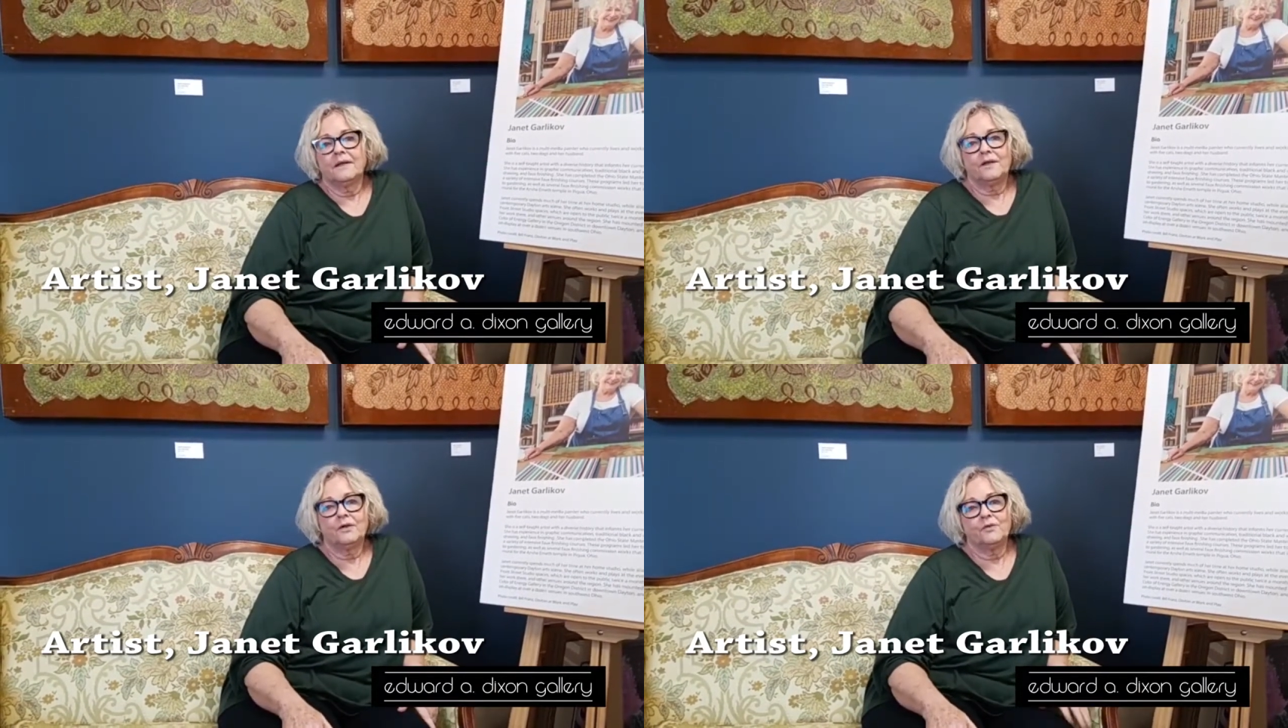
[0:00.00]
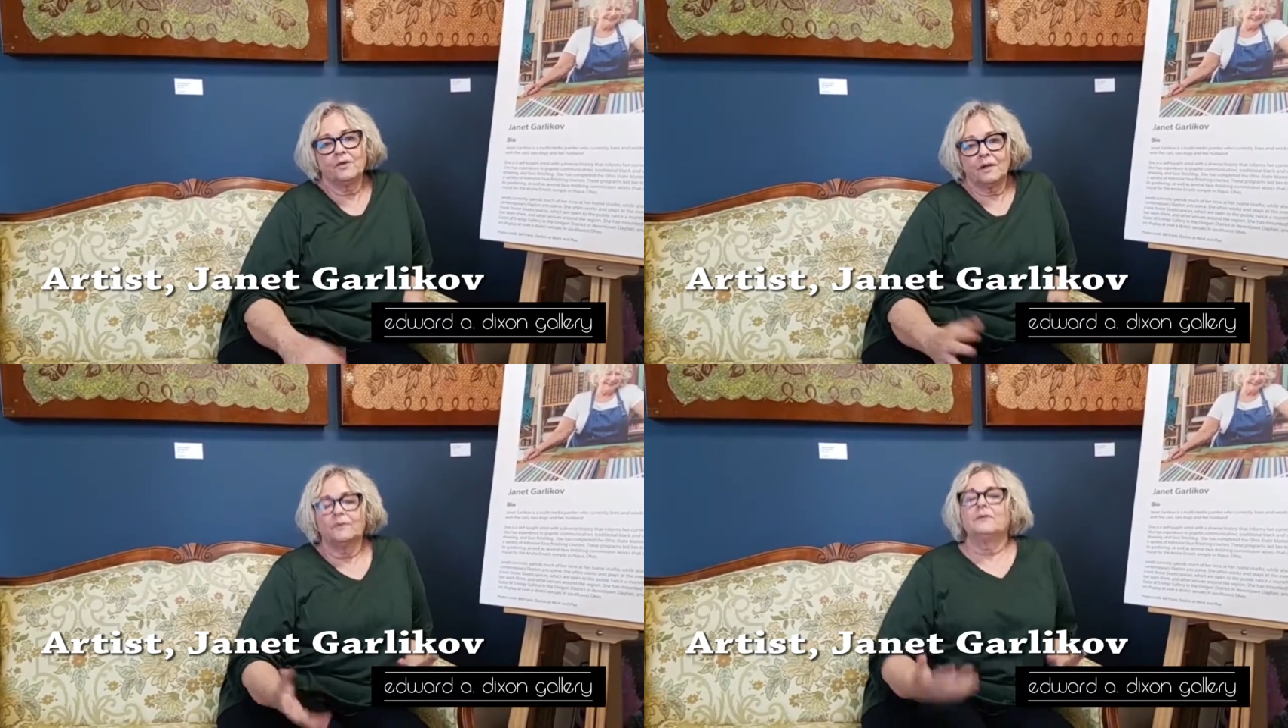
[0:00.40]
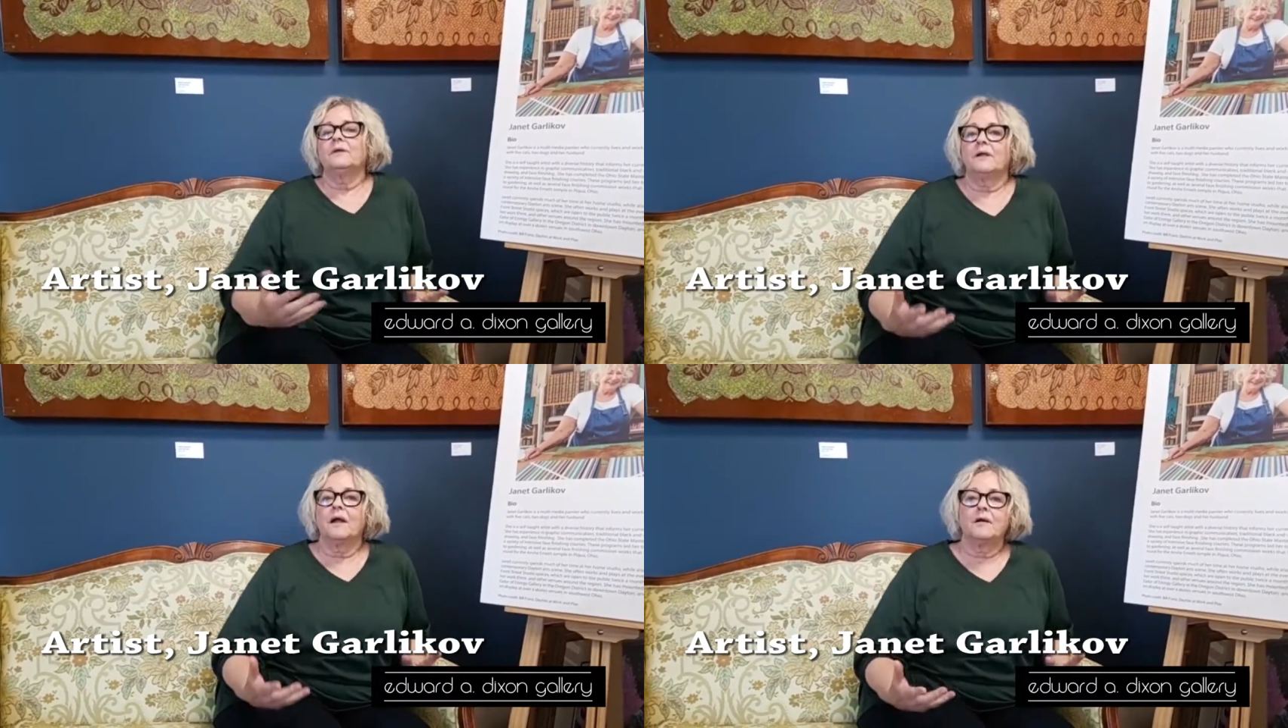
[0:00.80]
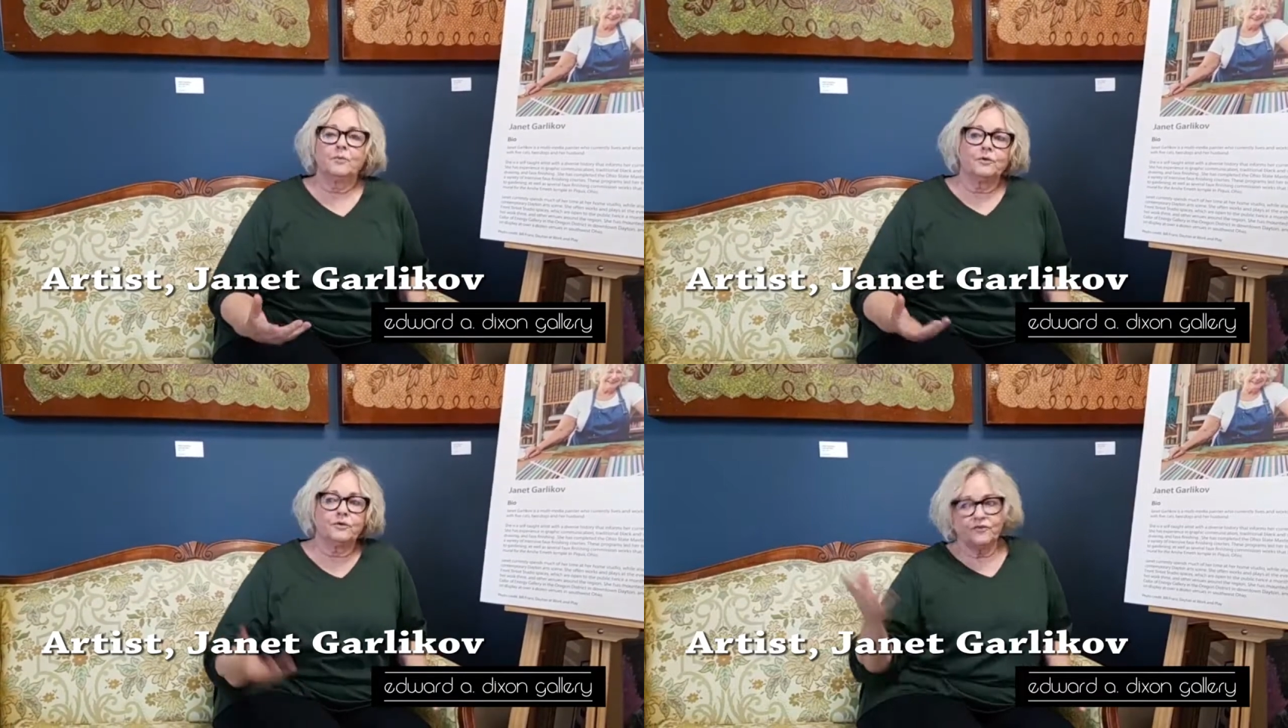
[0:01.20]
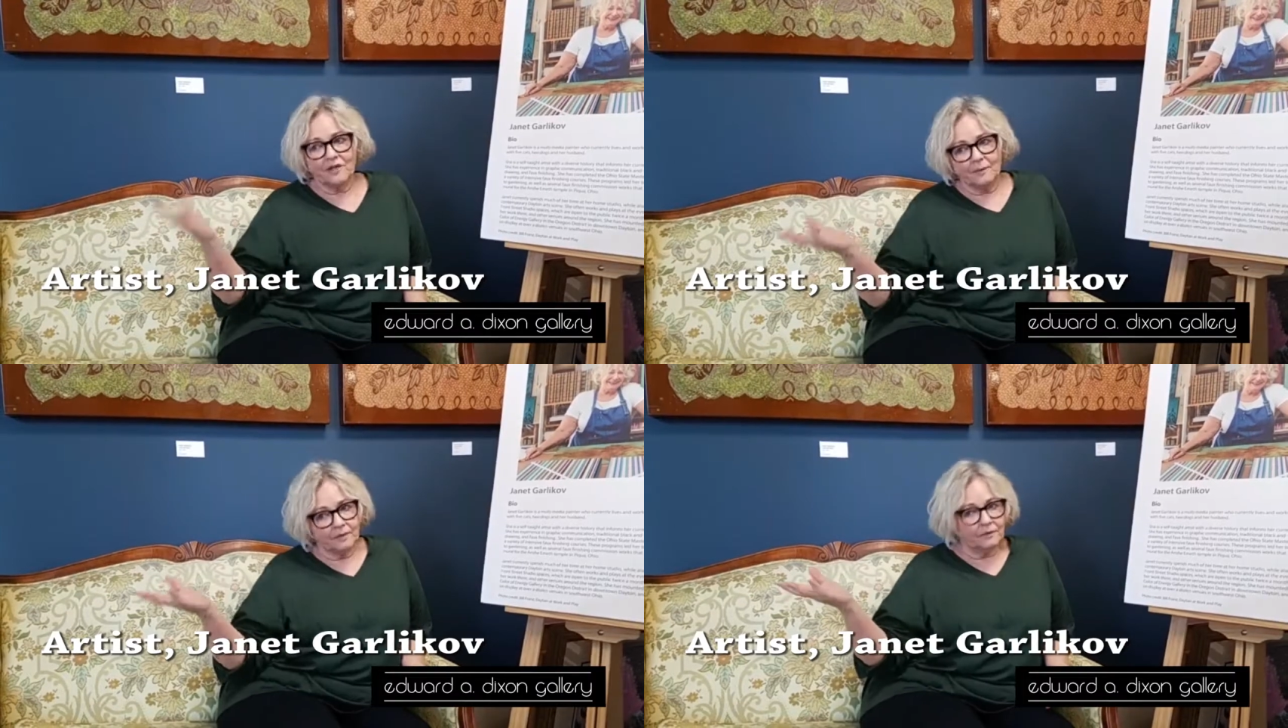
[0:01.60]
you know, come and look at our birds,
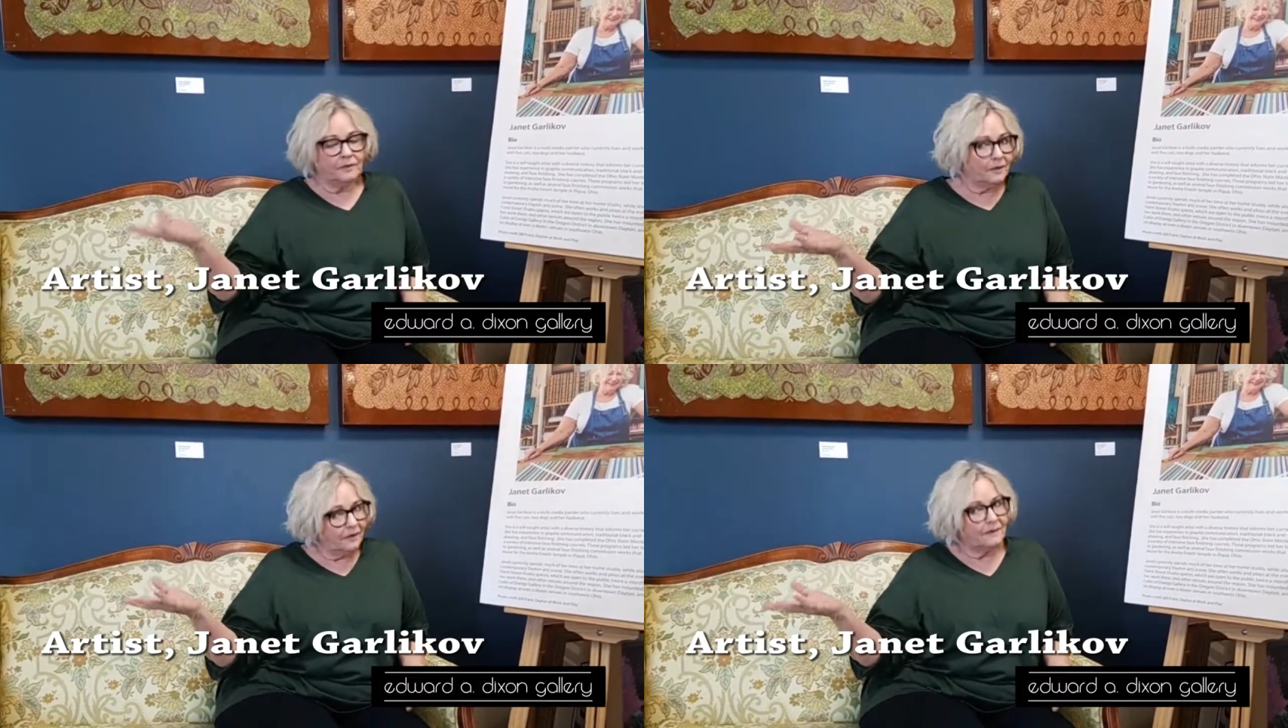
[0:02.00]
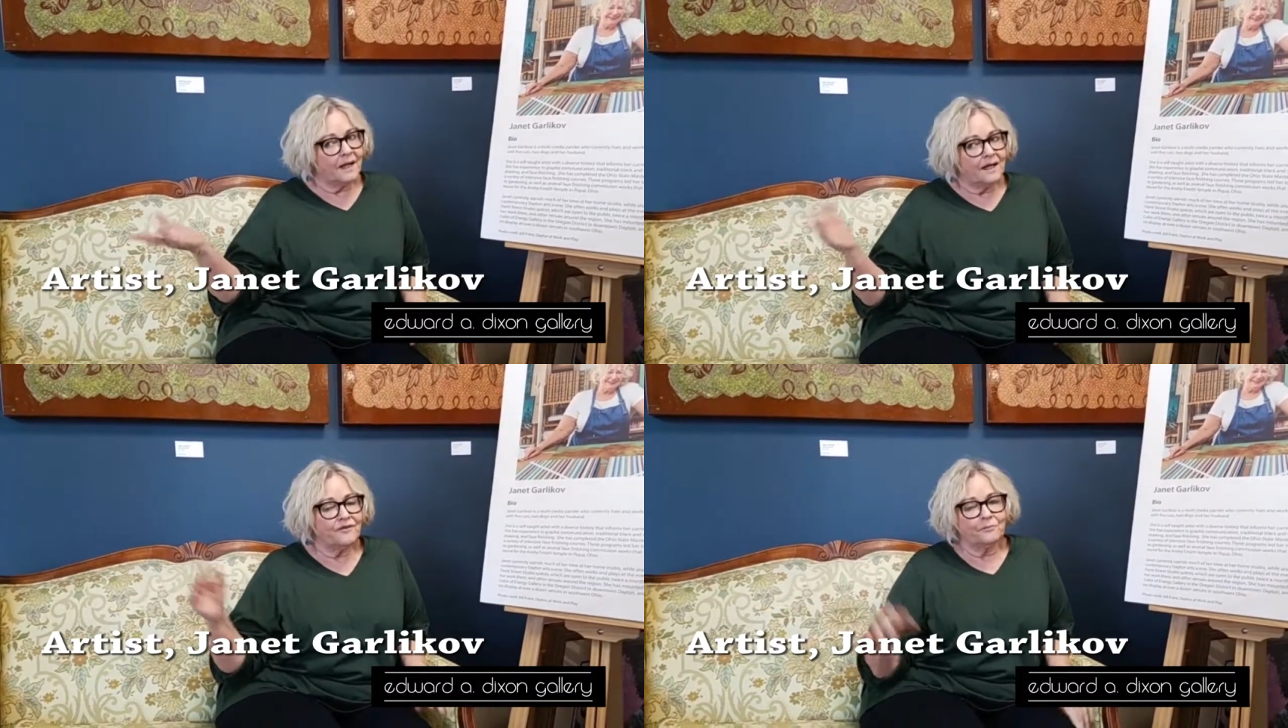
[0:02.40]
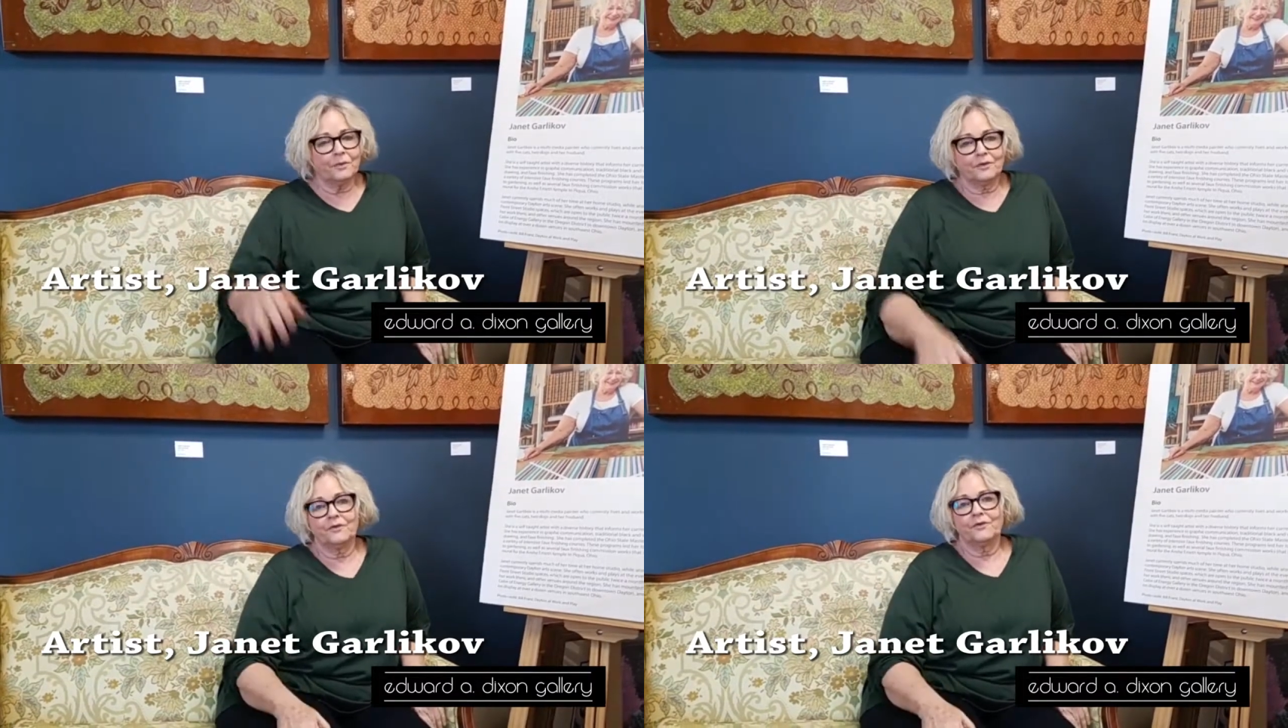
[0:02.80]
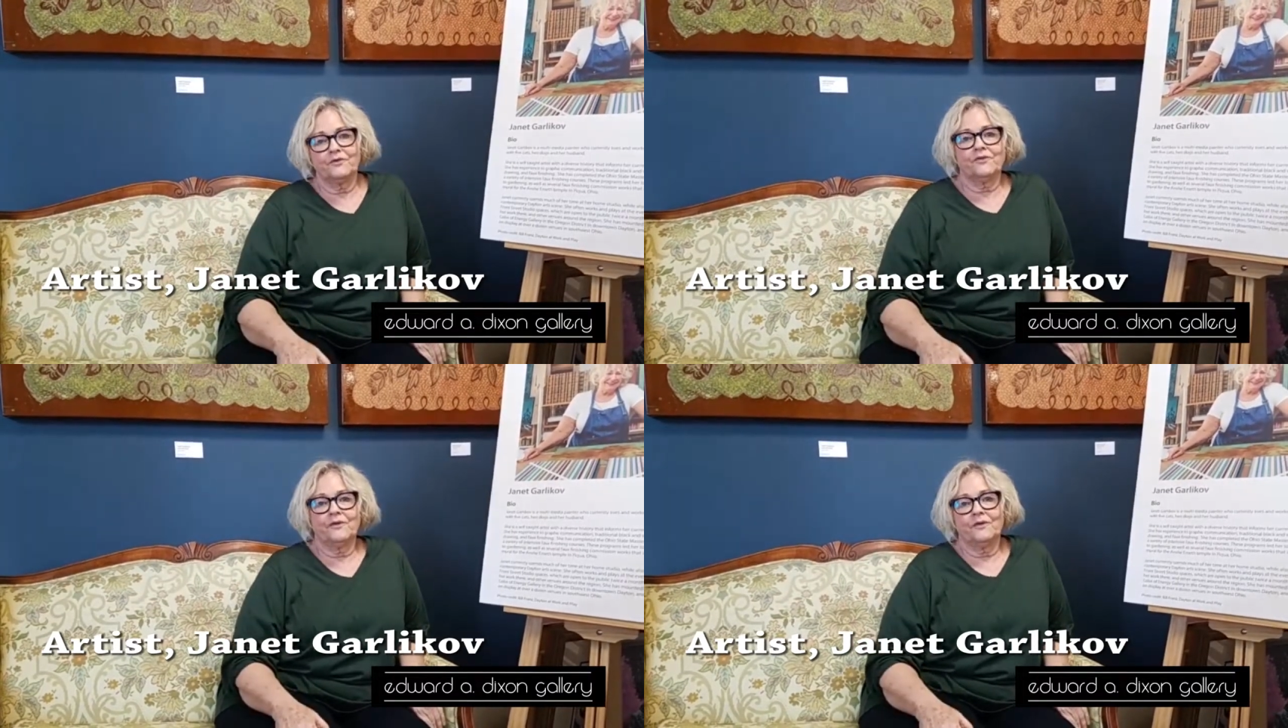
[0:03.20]
come and look at live birds.